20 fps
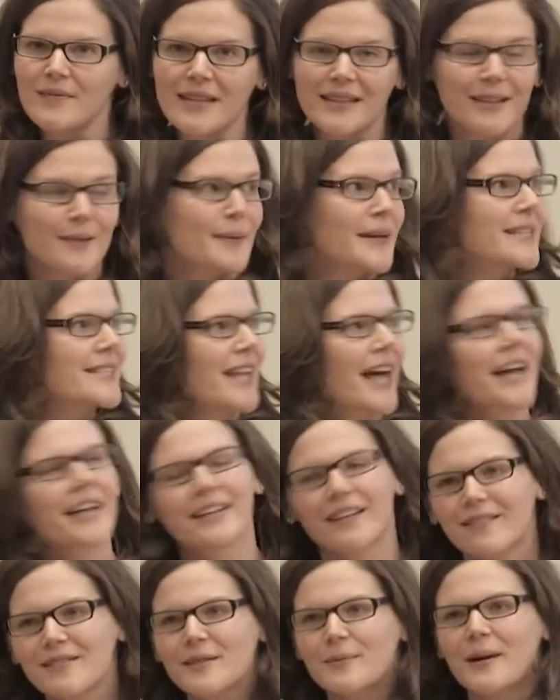Now, my
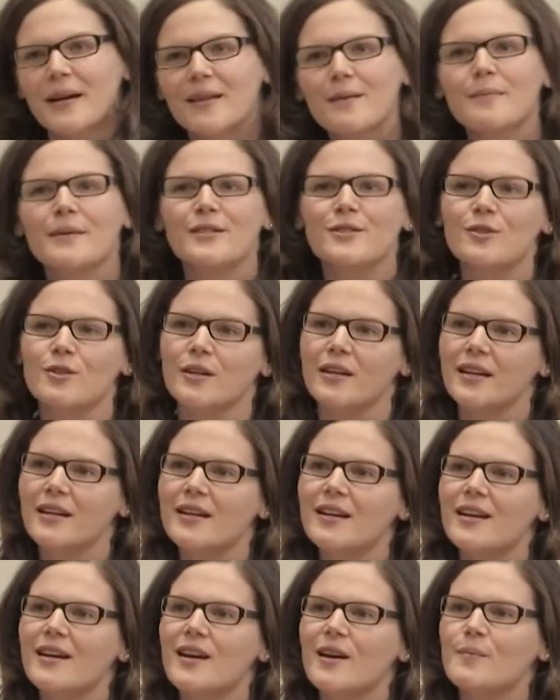slide gives away the mystery,
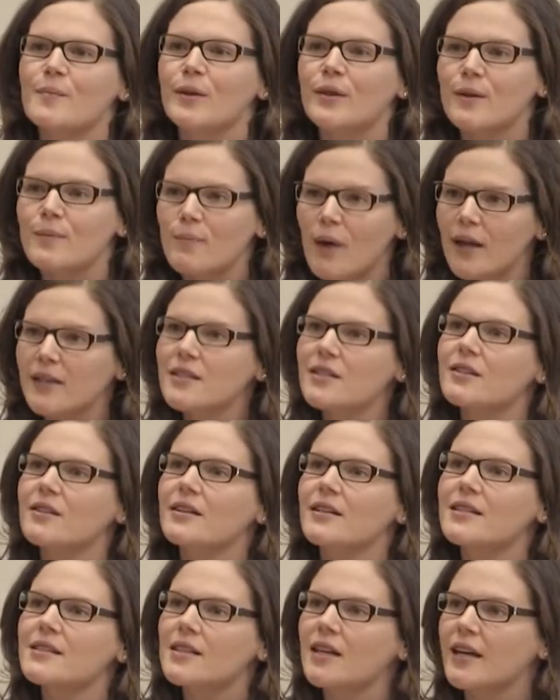but the monster
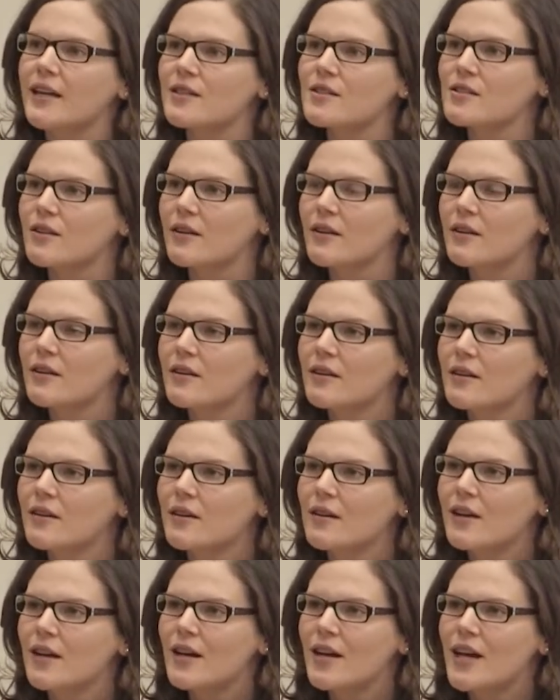is cancer.
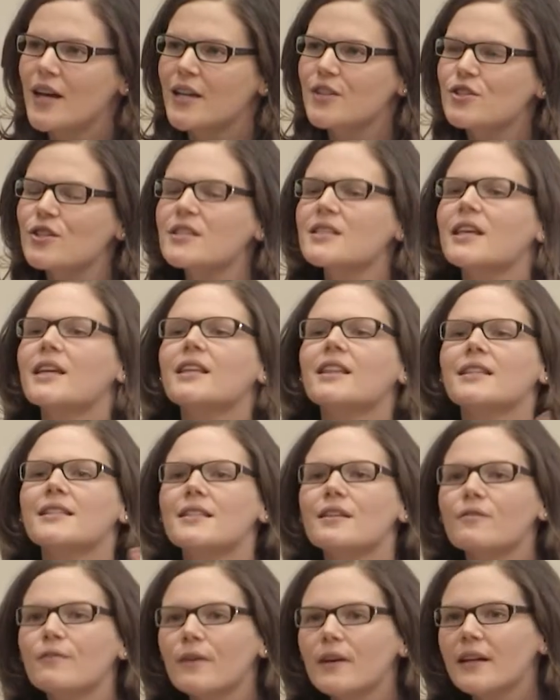And just like the
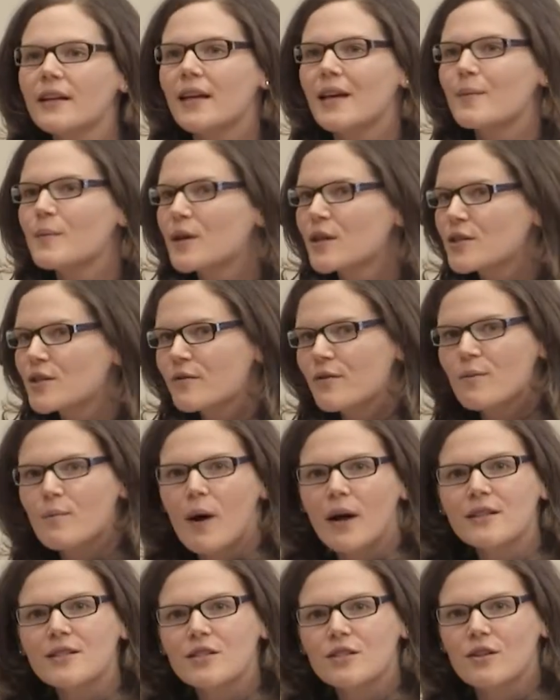different image of a
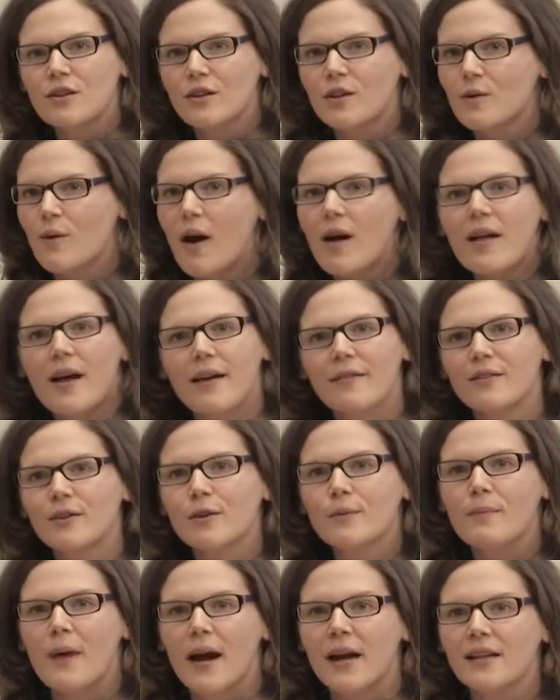monster you all have in
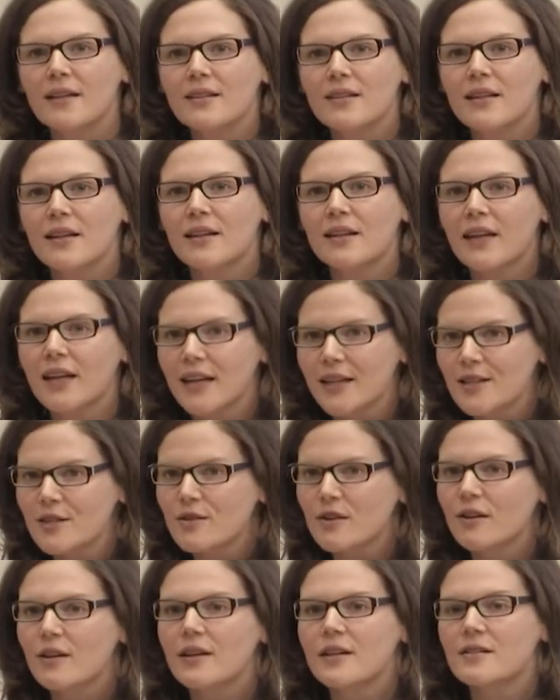your mind,
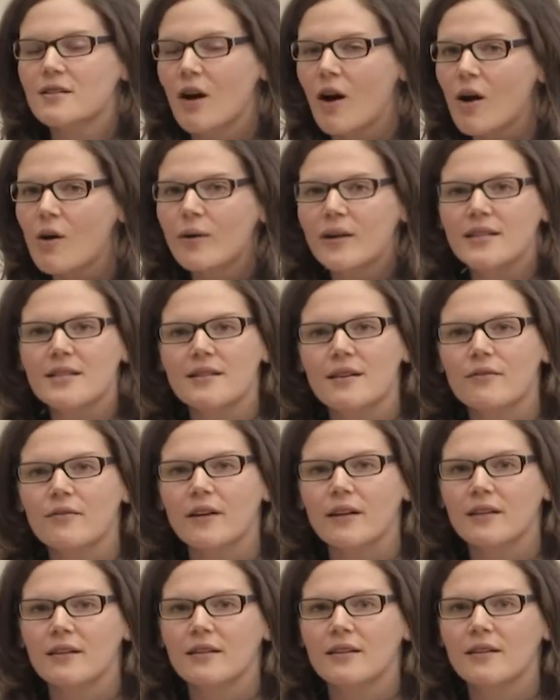cancer is always
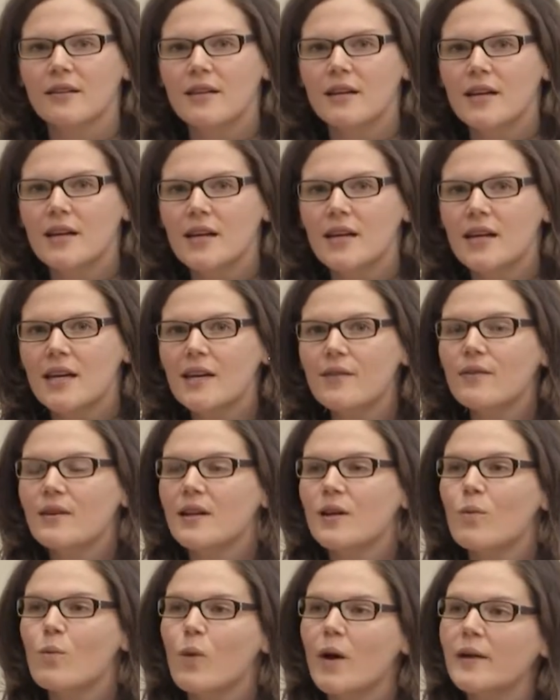different even
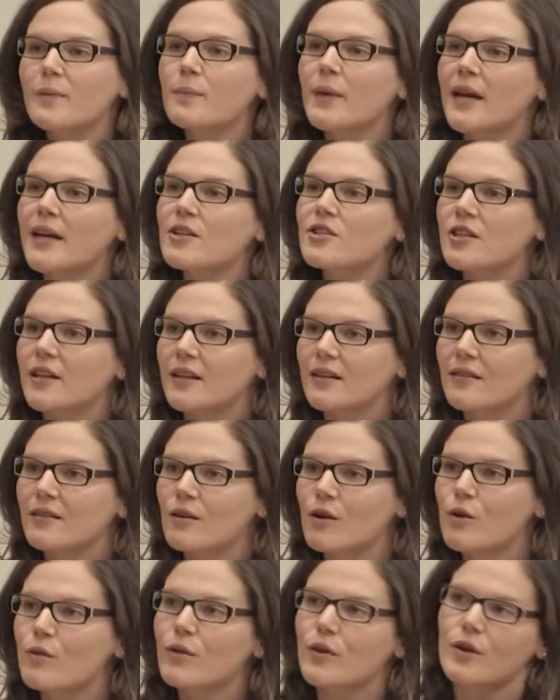in one patient
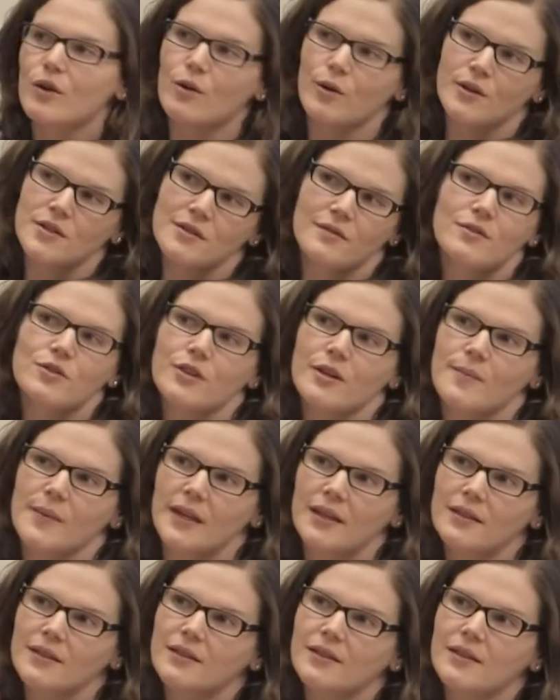over the course of treatment.